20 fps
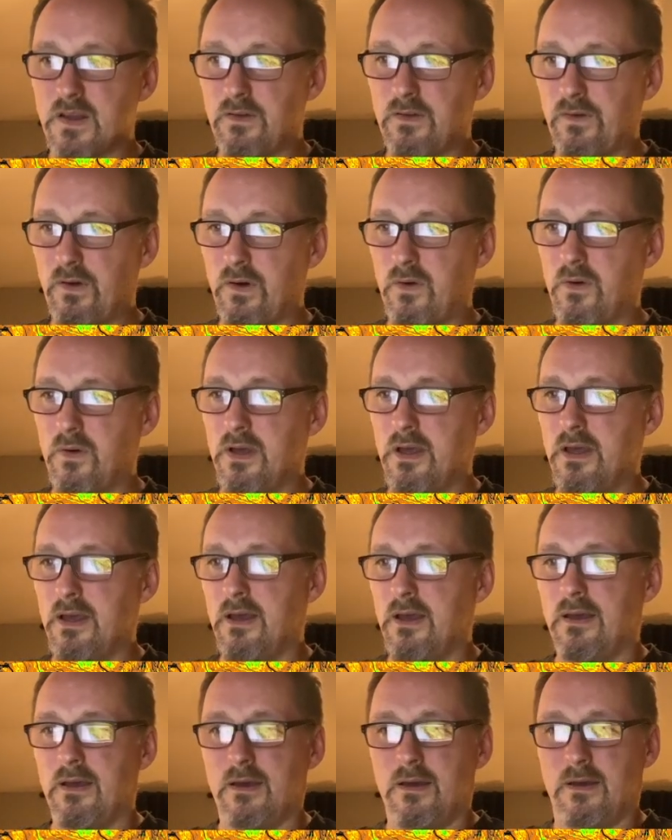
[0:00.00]
So
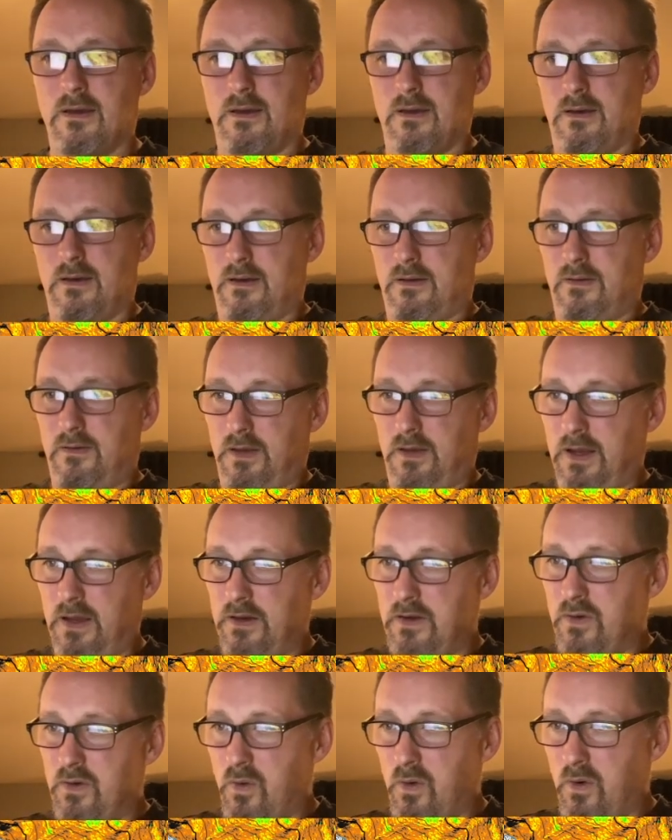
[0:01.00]

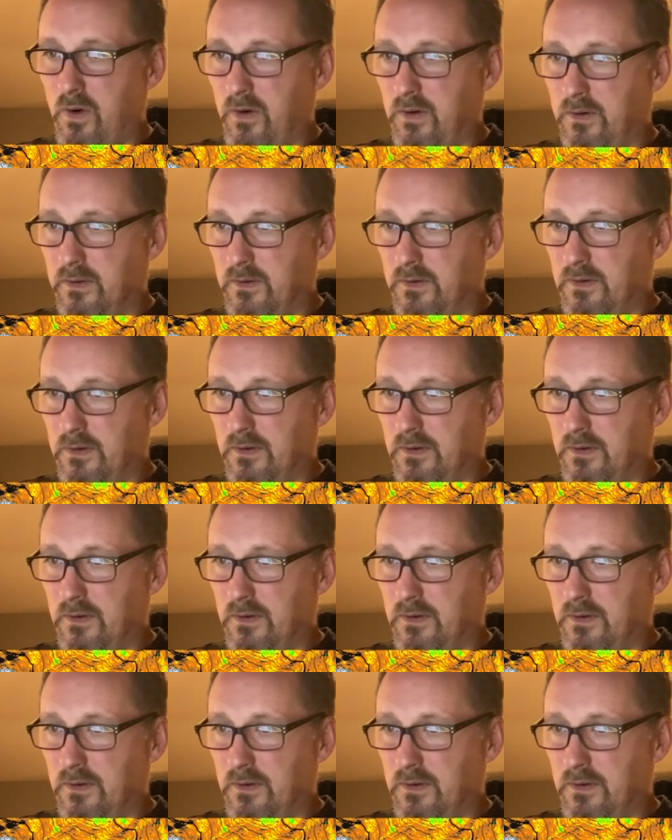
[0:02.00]
in your